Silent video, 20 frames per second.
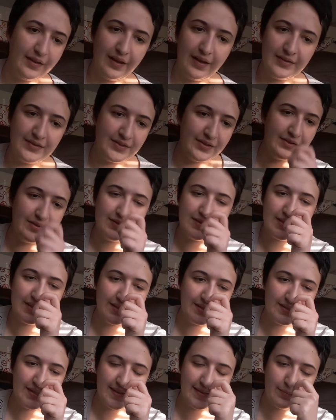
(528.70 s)
as soon as I
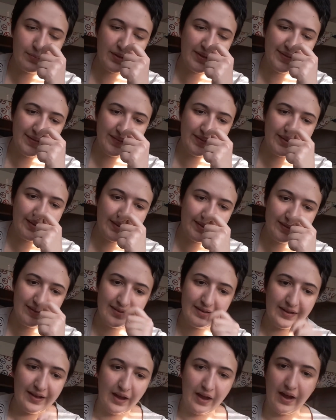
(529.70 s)
see the puke,
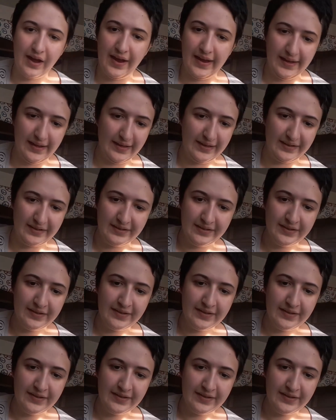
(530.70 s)
I